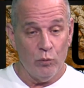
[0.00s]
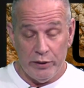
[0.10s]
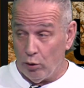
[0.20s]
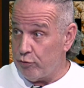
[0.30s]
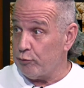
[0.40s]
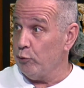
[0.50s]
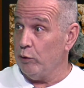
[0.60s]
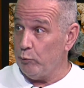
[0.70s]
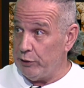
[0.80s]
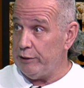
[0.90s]
We go through
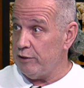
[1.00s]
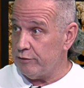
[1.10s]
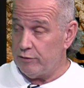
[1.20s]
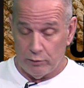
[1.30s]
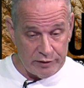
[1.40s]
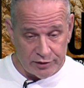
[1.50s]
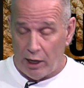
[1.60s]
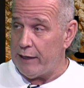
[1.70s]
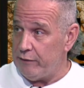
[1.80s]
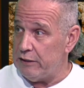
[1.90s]
and really
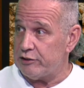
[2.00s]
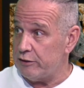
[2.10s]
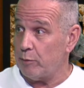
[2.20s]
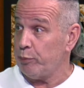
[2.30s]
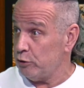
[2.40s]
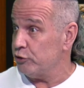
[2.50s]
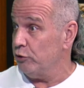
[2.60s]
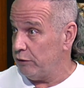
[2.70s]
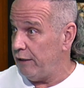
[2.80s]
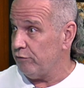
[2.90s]
design this as a
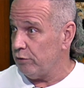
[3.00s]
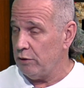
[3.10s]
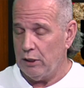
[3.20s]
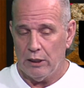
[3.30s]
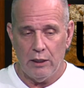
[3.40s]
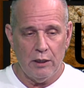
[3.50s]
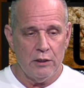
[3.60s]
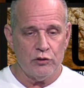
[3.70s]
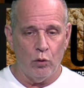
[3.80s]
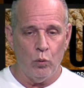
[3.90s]
personal level.
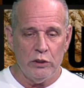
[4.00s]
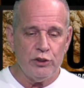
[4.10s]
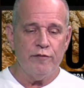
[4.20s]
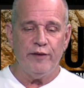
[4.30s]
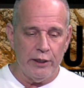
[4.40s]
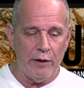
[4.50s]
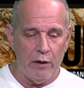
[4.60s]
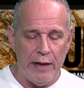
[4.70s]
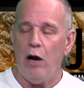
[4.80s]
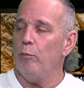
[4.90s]
So once you figure
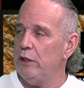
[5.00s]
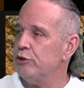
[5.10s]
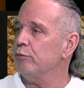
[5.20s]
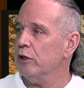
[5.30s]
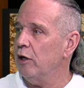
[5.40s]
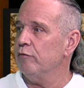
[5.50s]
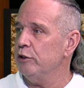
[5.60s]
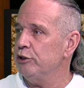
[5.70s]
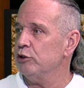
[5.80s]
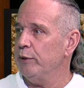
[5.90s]
out how much
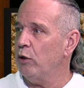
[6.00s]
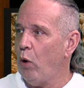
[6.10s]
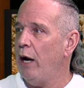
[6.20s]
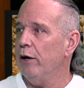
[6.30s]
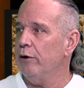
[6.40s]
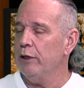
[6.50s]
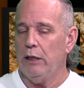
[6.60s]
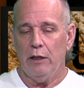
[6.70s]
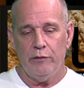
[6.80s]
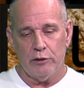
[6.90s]
coverage is required,
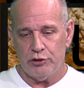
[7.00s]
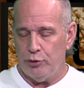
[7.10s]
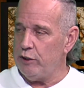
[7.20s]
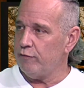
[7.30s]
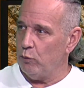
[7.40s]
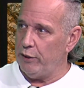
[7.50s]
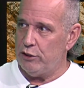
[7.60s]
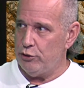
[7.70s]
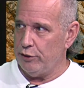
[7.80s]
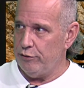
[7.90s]
there's two different
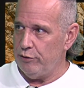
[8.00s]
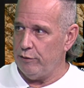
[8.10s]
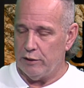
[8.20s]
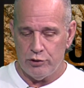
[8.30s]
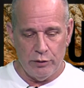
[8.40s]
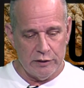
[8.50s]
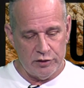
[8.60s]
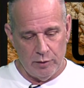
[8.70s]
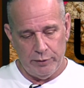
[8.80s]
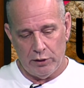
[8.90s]
ways you can do this. You can
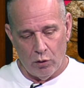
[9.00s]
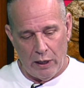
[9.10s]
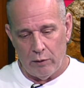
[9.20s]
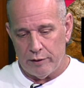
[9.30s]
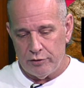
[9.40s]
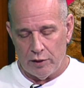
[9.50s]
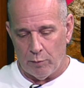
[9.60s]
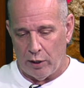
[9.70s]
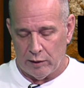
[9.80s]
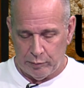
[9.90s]
simply go out into the
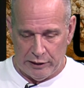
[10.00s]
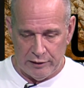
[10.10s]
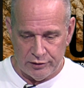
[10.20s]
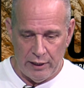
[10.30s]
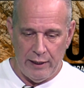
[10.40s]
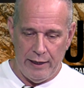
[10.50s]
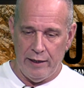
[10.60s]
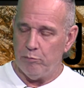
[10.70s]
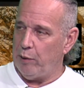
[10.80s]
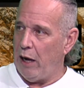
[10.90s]
marketplace
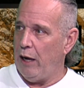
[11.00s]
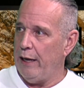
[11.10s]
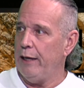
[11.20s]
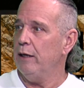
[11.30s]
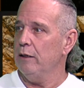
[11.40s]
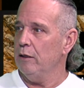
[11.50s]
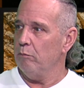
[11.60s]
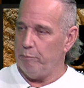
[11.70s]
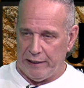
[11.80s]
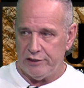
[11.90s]
and buy
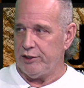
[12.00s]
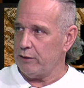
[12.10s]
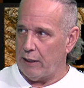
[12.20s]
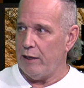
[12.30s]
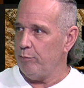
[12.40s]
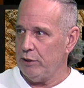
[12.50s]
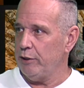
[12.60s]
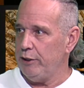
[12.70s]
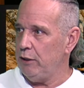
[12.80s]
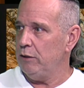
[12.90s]
basic
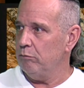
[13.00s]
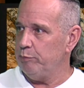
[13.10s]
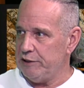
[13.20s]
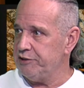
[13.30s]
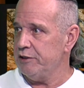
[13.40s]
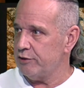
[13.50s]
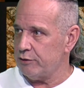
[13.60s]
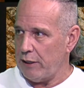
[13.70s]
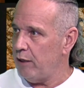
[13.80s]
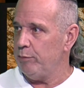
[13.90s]
liability, business
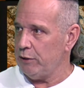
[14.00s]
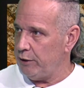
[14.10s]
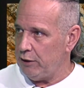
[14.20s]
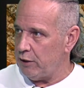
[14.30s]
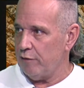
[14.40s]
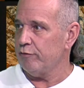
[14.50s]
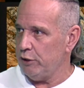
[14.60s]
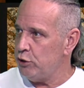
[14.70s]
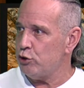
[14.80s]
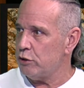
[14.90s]
liability
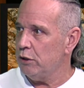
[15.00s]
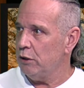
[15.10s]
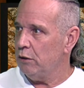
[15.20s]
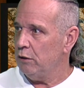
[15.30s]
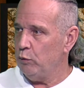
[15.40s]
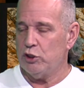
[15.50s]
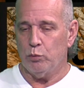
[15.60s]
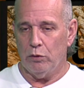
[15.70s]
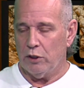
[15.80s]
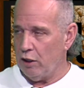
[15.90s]
coverage, which
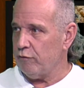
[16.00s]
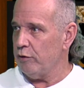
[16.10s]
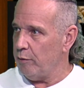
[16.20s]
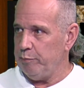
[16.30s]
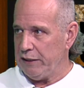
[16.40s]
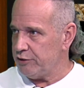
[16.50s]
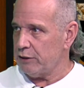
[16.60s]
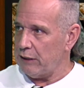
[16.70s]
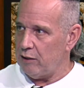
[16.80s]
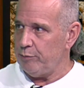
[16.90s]
will cover the
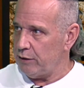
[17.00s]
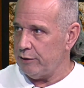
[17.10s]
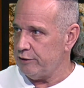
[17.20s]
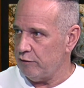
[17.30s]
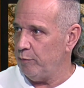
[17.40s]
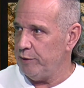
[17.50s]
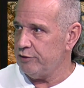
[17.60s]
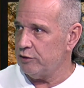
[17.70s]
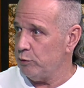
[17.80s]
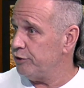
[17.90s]
basic liabilities of a
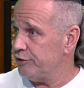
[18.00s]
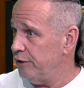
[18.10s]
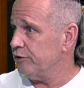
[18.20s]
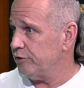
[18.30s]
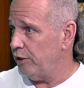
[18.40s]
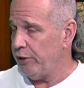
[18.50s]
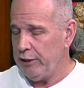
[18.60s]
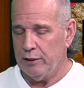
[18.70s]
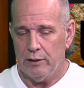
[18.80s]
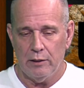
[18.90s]
business, which is necessary.
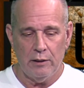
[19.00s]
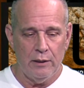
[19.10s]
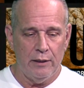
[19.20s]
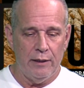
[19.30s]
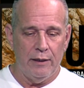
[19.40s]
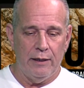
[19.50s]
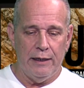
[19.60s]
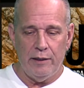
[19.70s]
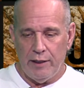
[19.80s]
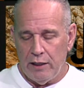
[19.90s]

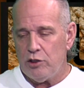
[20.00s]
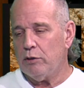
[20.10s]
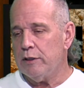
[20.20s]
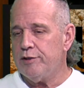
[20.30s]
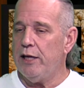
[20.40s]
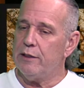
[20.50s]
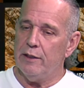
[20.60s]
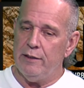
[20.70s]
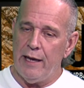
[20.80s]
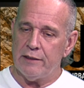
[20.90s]
And then you can take the
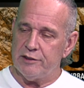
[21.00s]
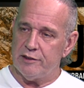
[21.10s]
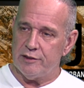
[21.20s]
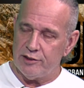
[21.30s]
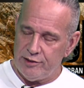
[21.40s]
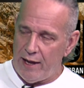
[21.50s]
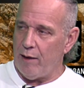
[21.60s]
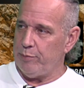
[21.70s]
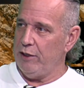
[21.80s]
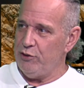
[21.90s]
next
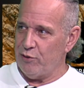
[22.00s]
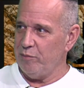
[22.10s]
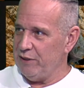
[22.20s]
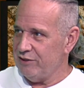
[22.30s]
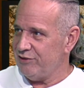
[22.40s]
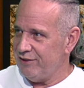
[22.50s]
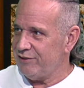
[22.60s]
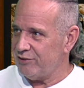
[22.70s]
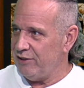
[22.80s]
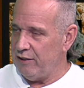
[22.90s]
step in your
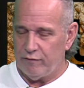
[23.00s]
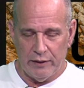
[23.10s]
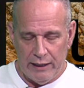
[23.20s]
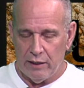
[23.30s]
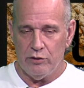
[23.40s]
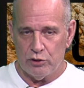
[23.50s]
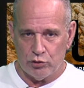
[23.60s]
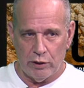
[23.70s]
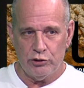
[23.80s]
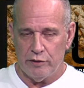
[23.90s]
business, and if, again, you
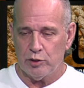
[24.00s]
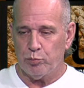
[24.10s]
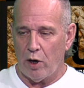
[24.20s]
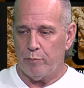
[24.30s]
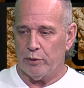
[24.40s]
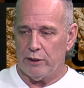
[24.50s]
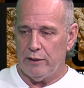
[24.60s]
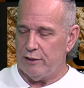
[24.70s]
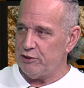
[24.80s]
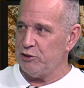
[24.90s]
structure this properly,
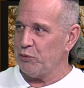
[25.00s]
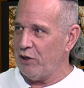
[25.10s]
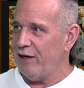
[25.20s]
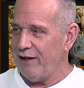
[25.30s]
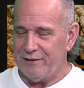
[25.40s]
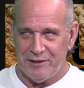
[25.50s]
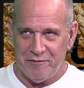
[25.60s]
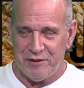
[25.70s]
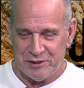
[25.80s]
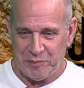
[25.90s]
this is where I
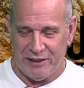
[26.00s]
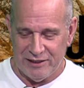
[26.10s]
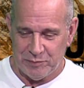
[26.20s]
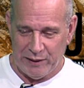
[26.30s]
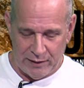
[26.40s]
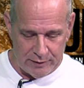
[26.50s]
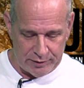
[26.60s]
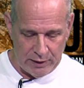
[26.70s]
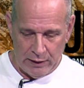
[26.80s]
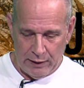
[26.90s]
love this piece, because
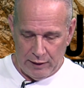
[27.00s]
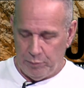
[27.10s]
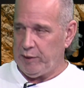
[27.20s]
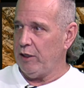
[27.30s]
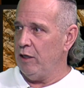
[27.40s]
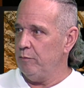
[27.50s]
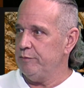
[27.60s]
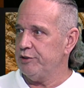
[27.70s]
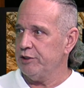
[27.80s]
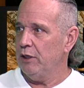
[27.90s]
it
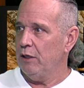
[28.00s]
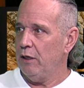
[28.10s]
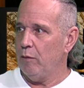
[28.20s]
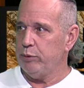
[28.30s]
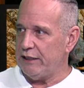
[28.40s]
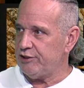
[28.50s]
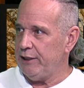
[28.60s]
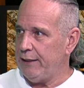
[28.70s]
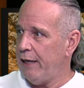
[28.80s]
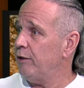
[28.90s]
becomes a
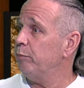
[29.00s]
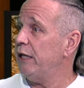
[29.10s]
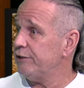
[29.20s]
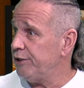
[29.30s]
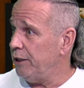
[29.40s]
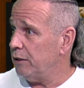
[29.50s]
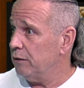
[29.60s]
blessing and a blessing.